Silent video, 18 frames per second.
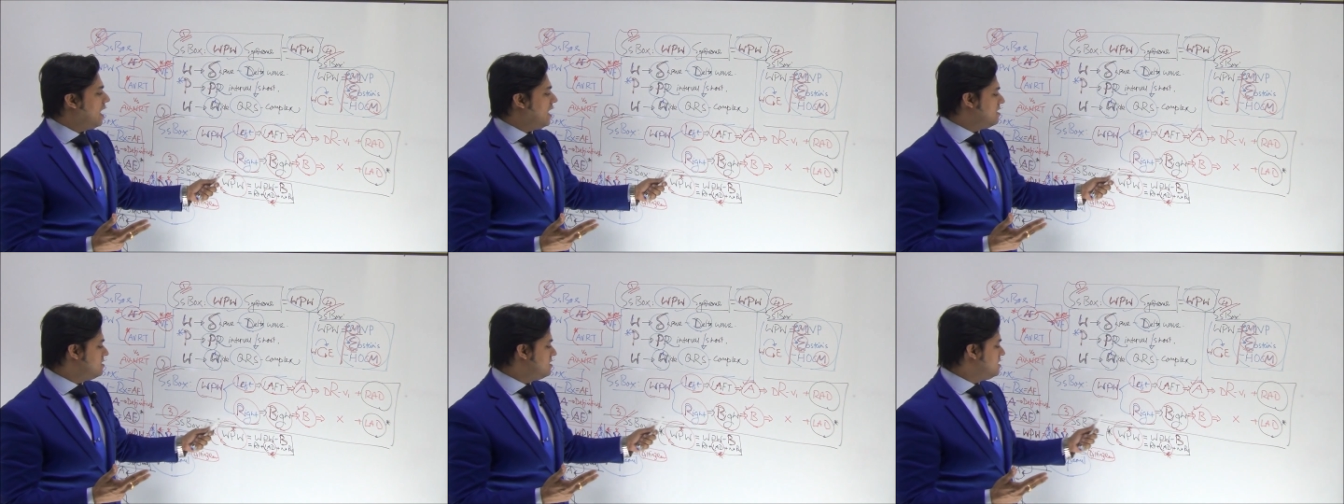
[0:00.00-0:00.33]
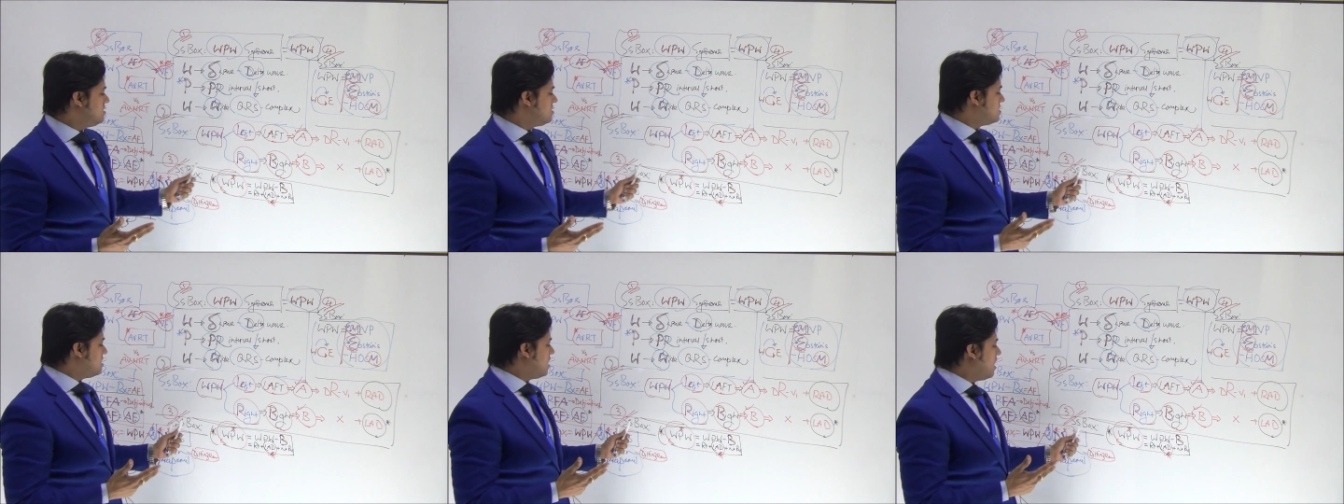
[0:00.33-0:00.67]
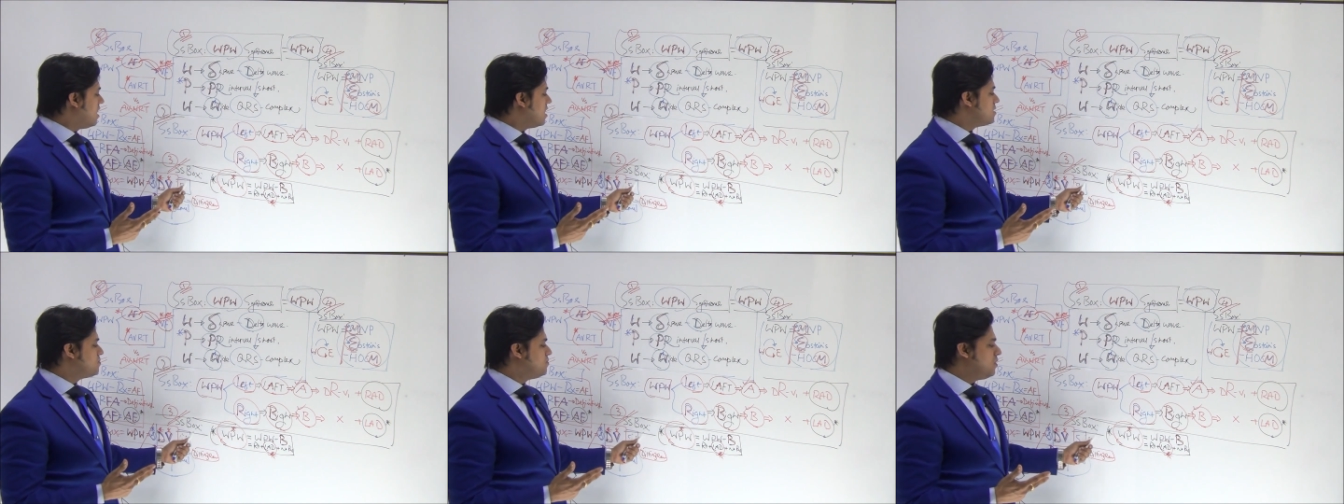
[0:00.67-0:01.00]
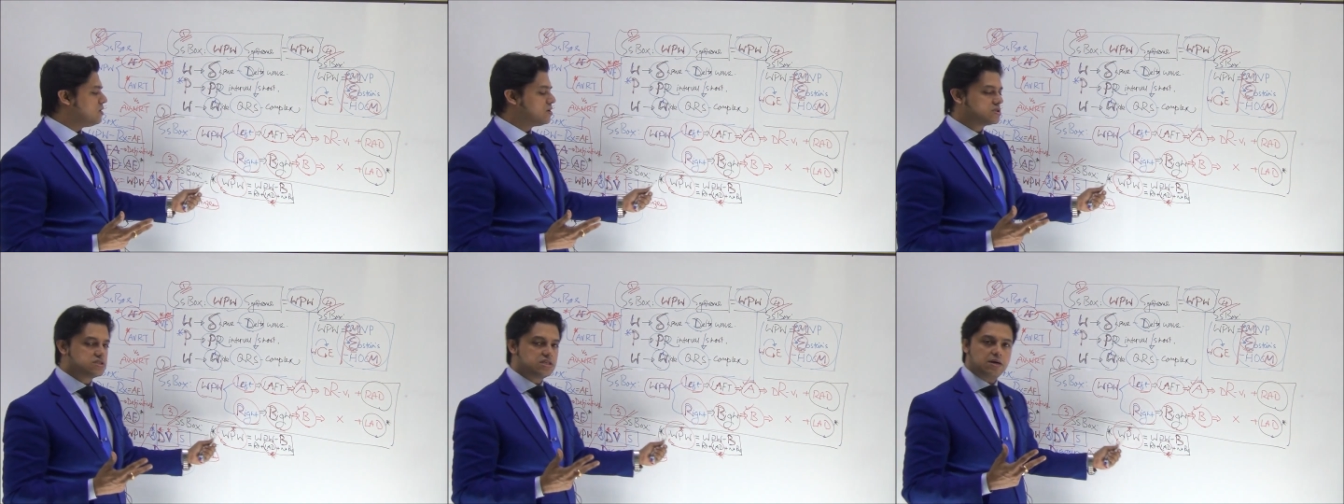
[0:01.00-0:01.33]
And then third
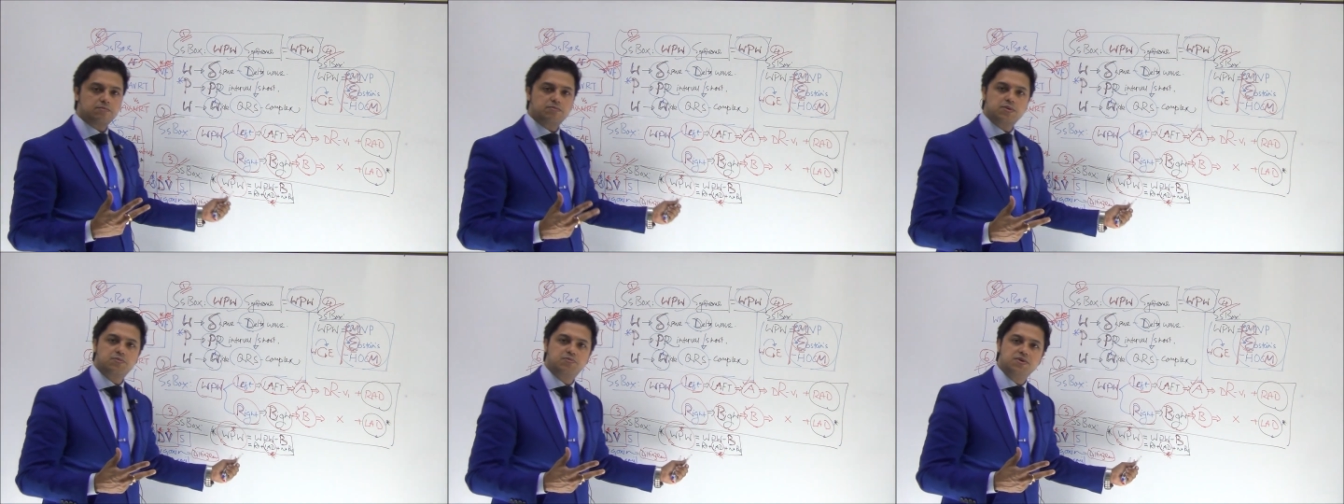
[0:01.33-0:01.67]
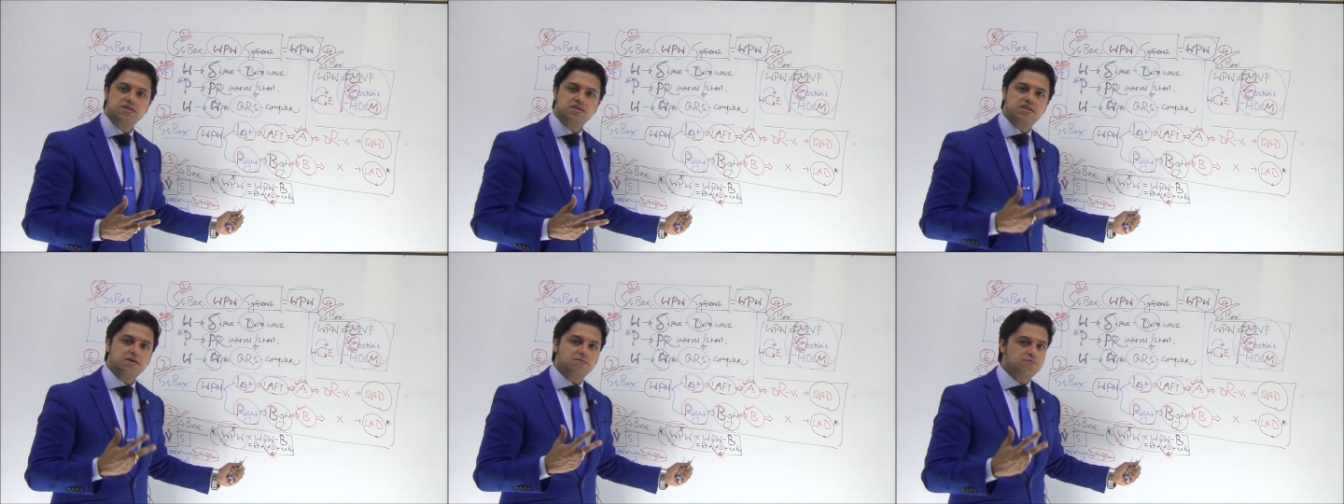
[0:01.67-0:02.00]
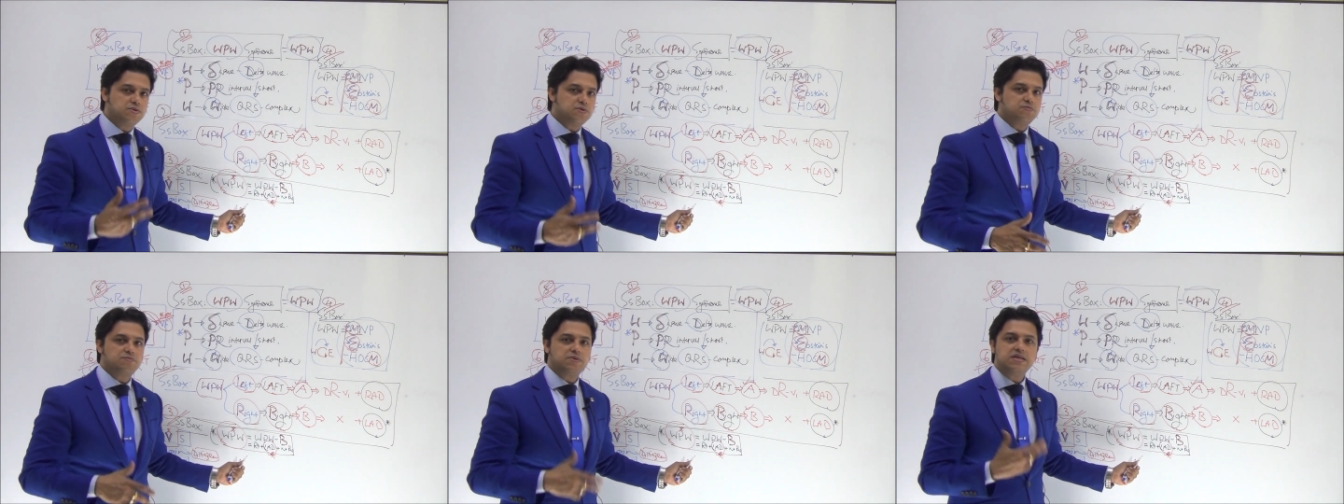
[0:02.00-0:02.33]
box, WPW